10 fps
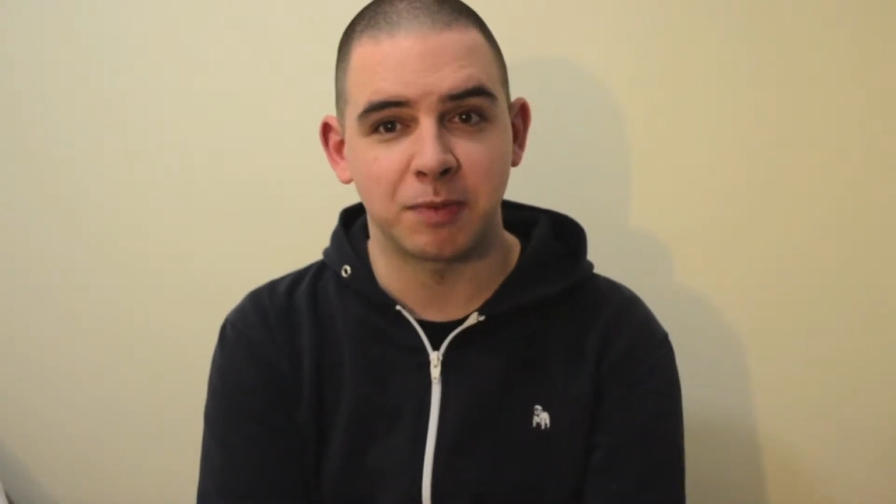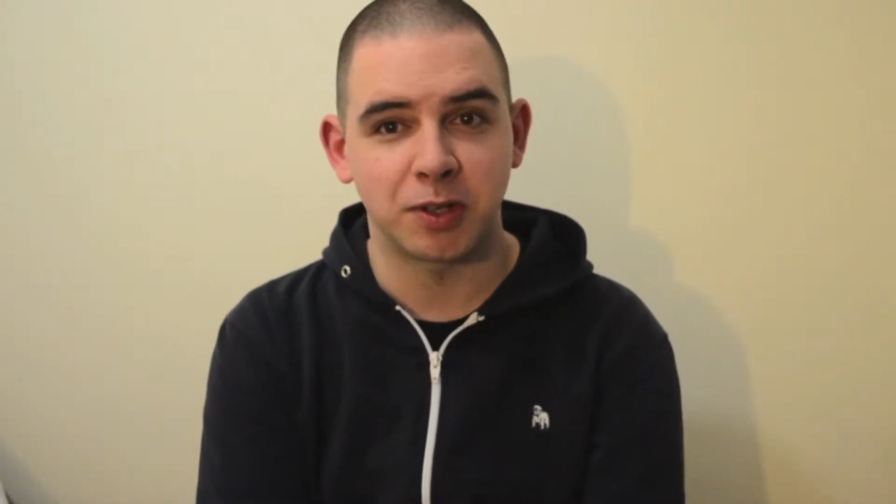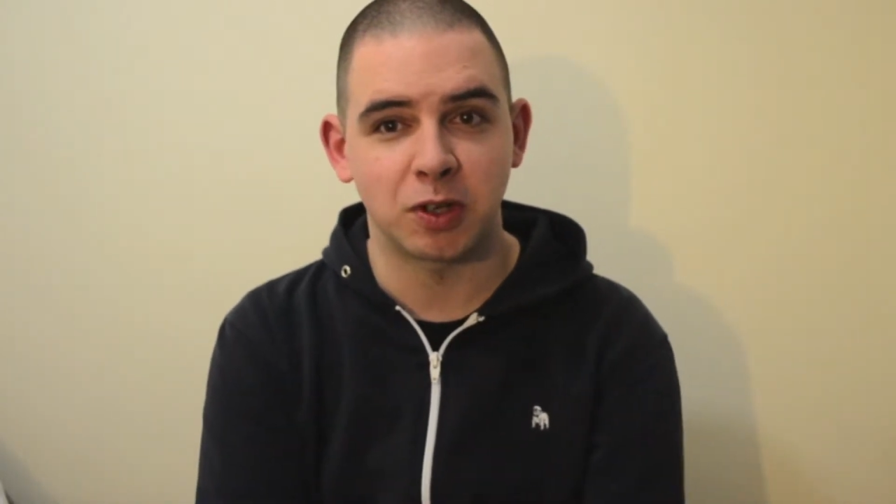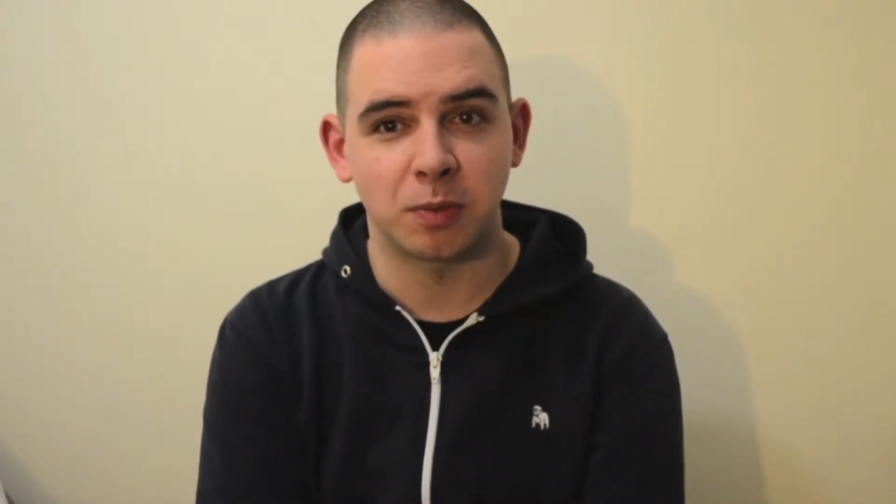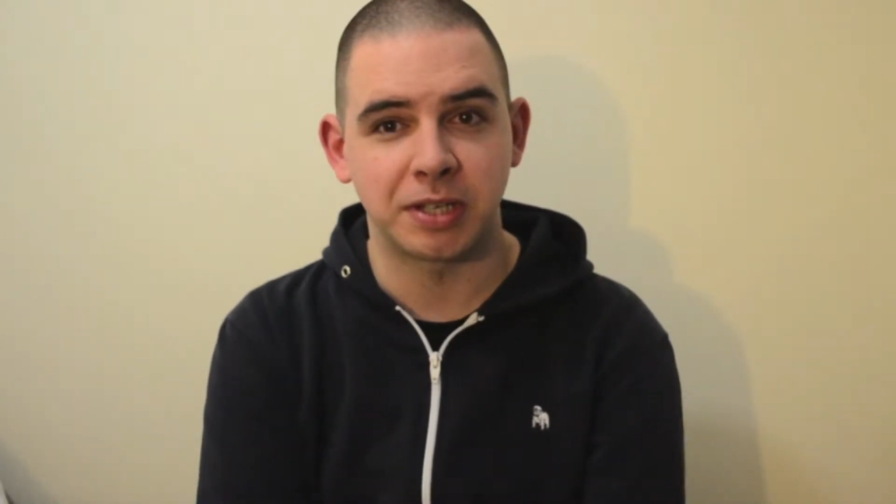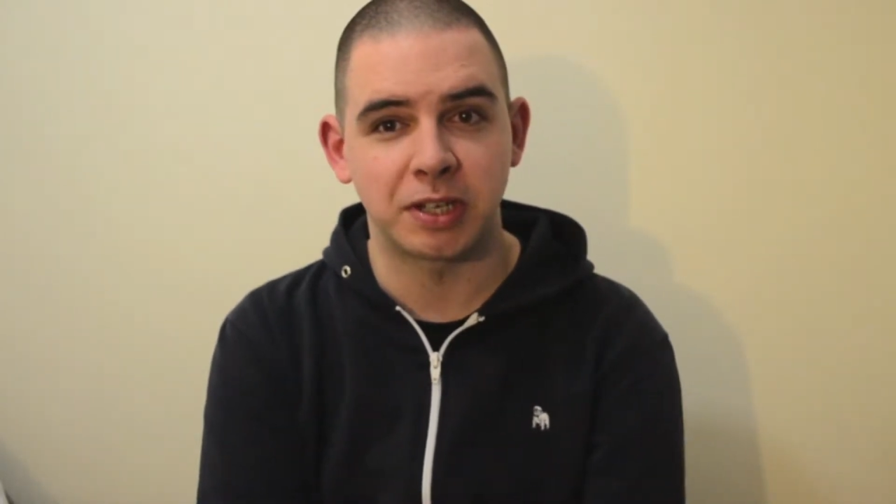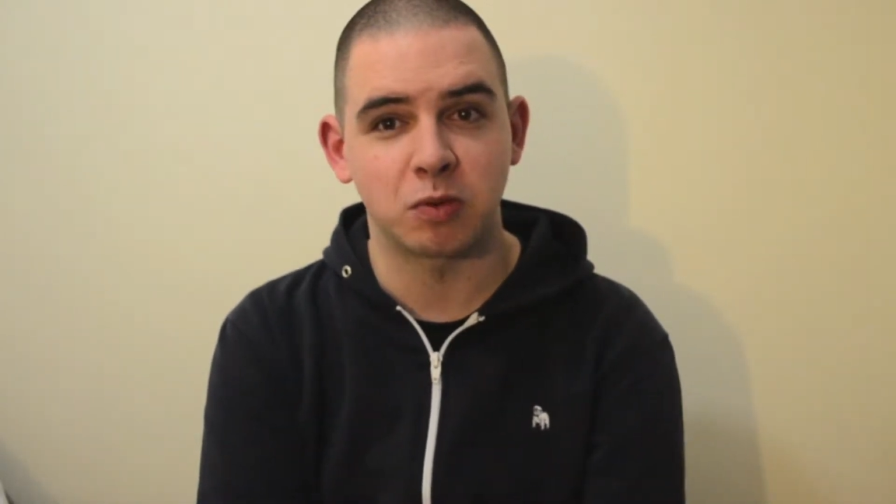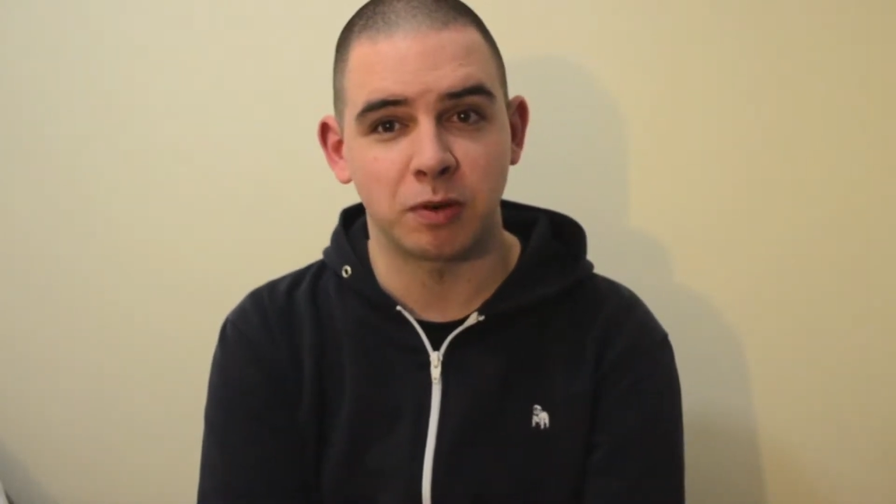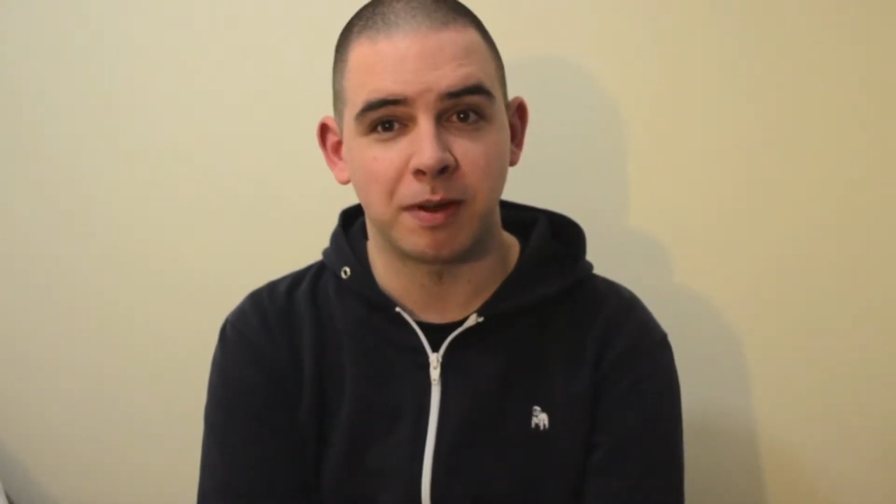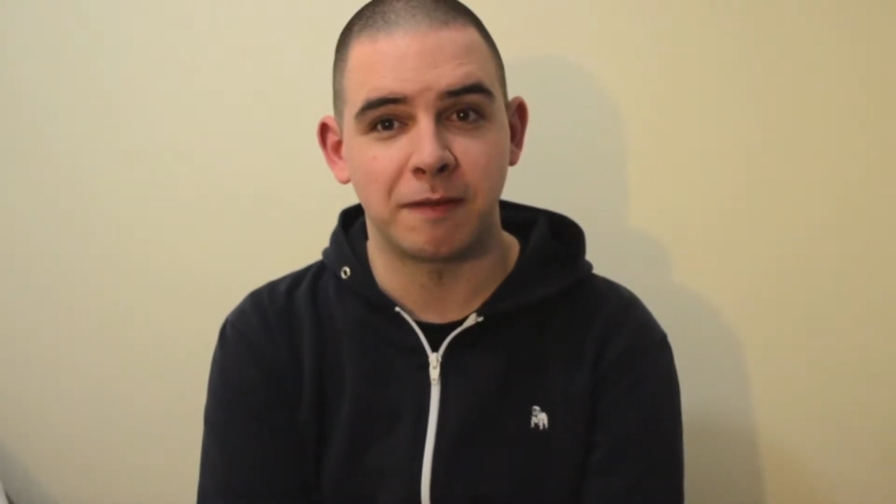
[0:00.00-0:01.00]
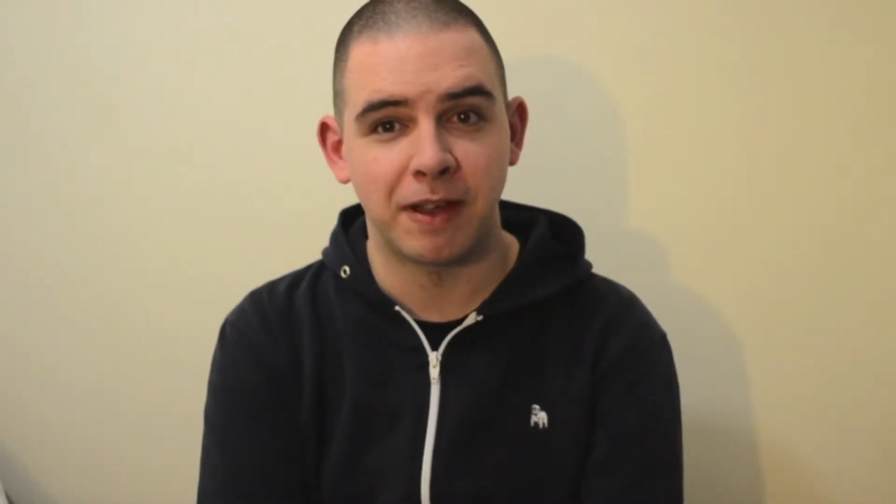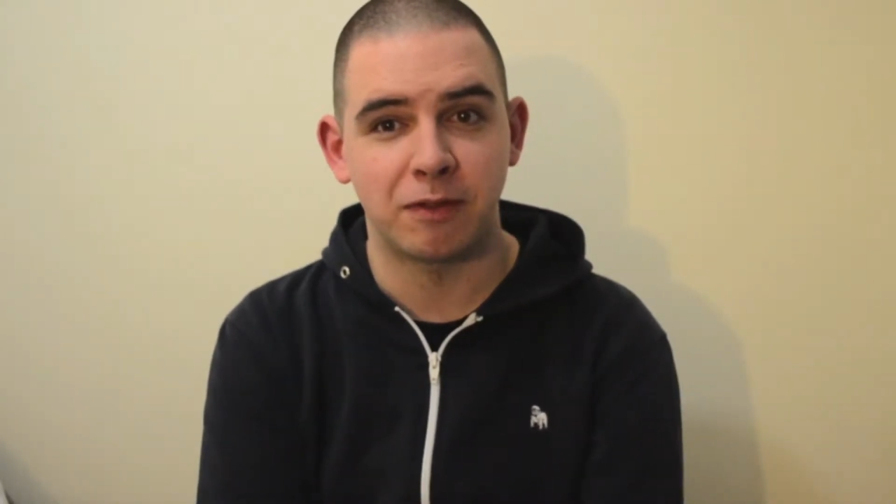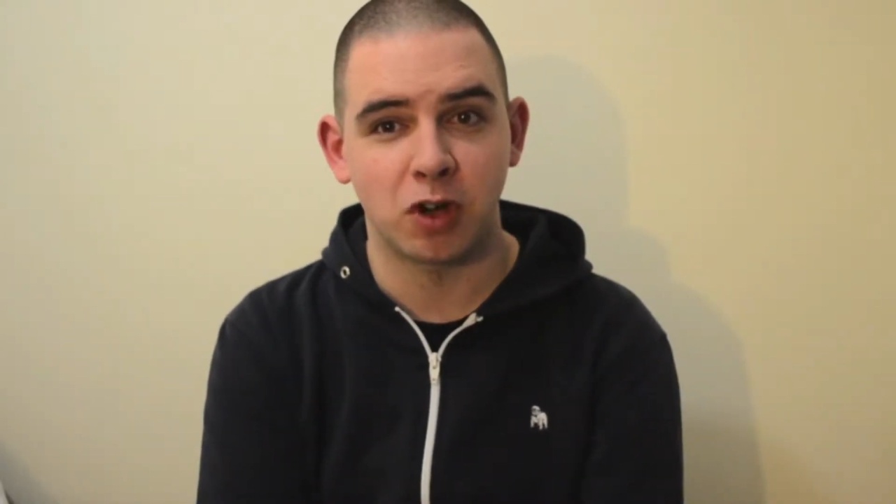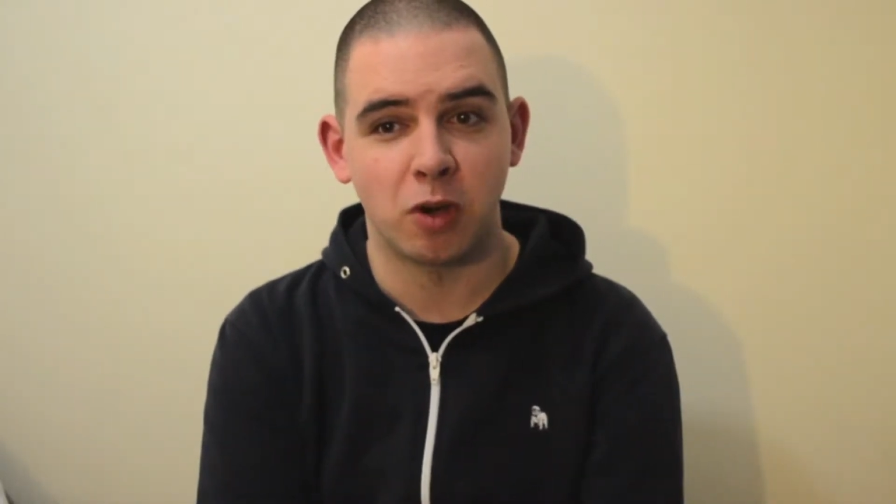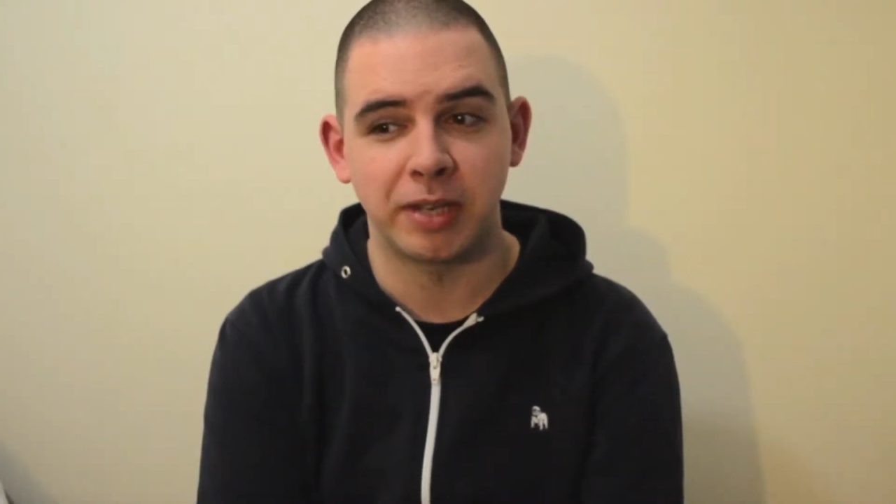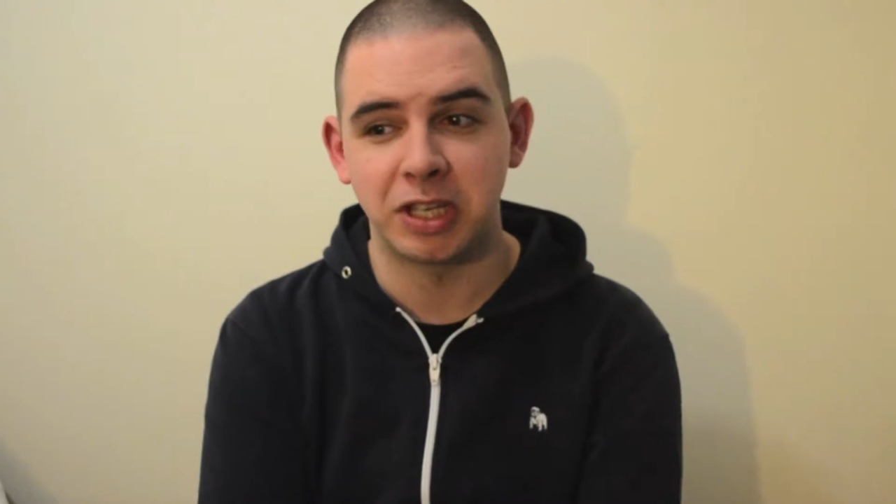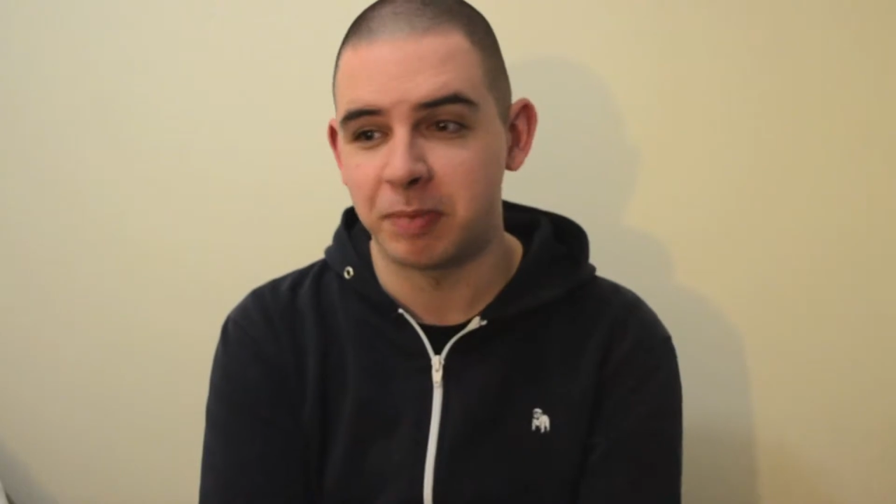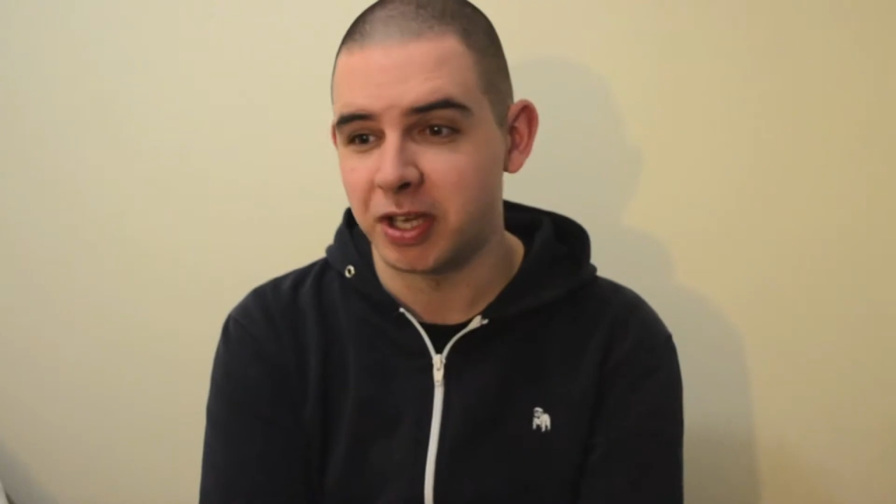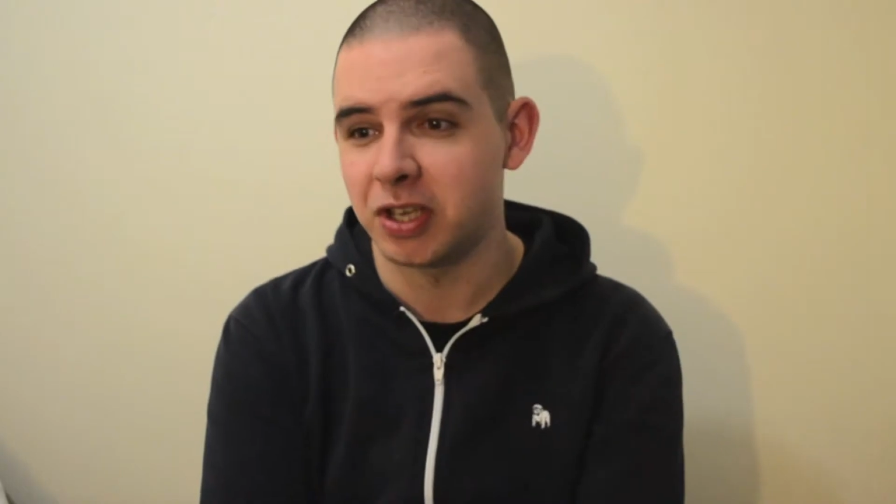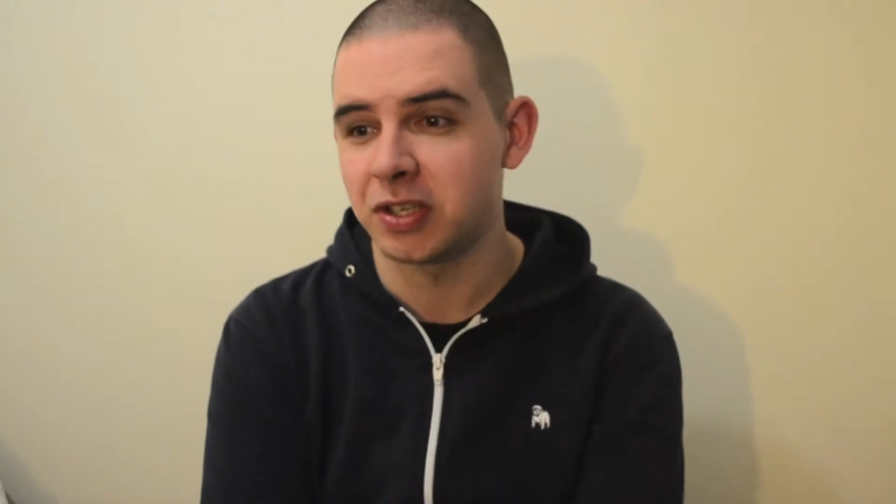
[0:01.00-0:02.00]
my top 10 as one of my favourite comedies
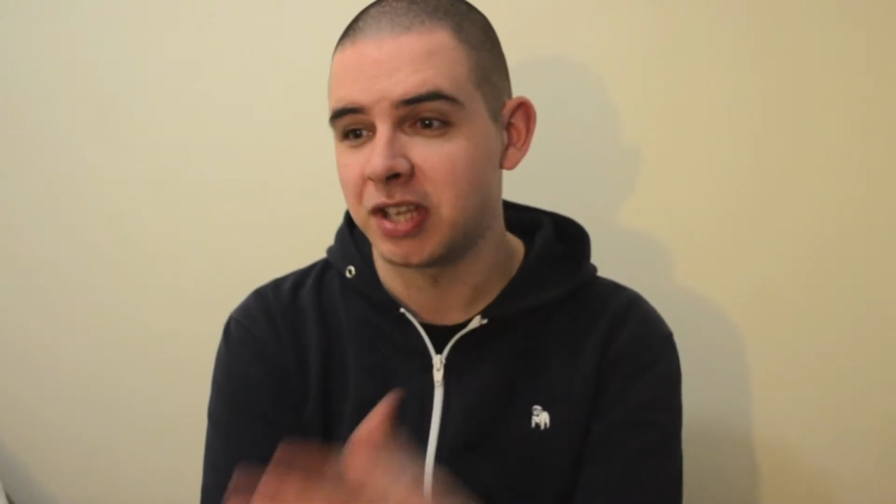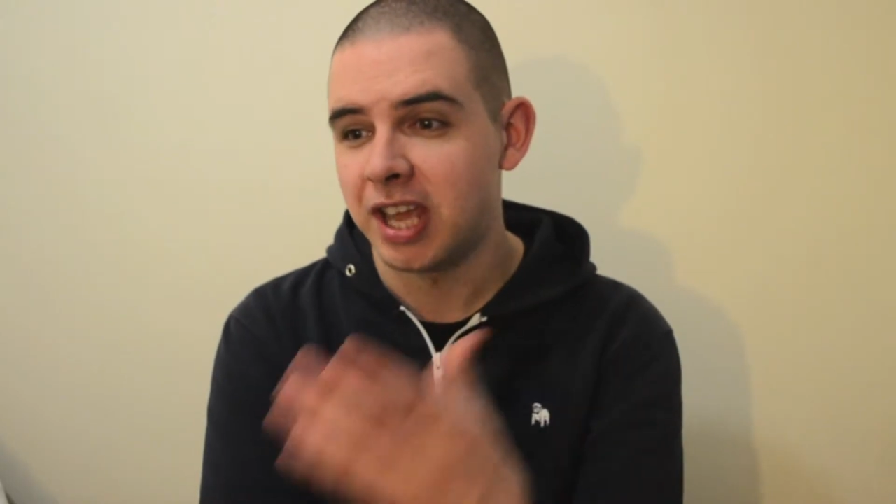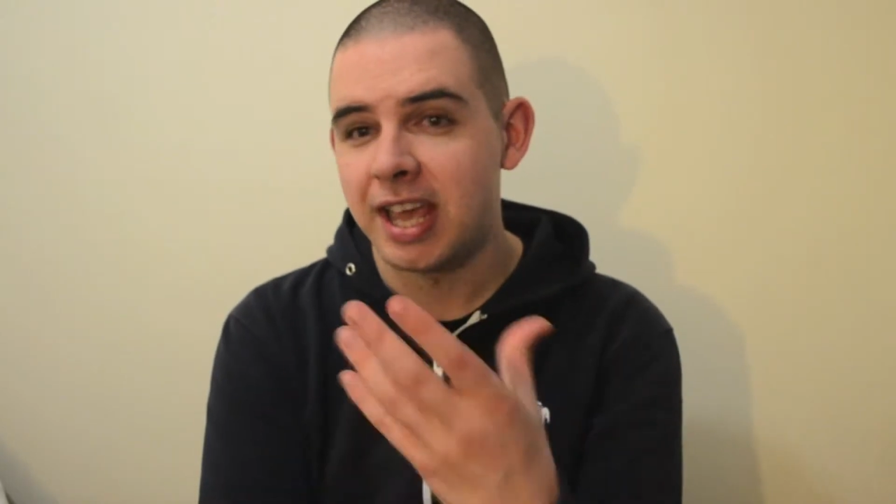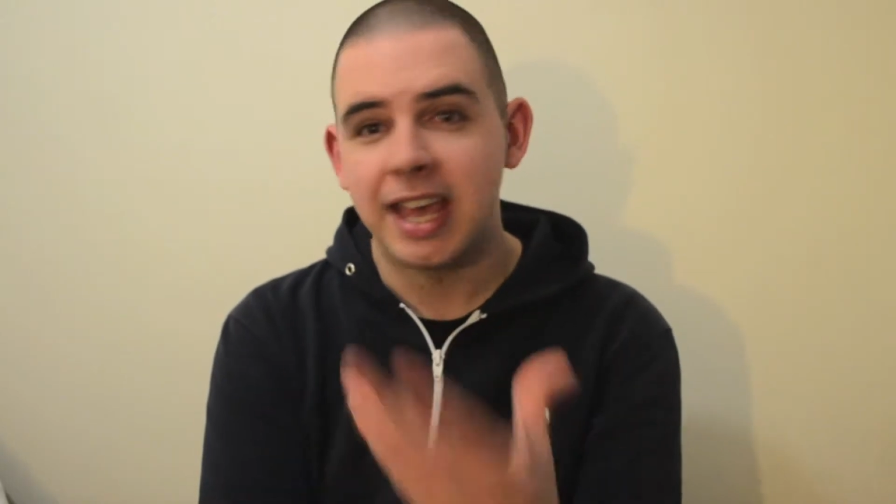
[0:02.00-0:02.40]
because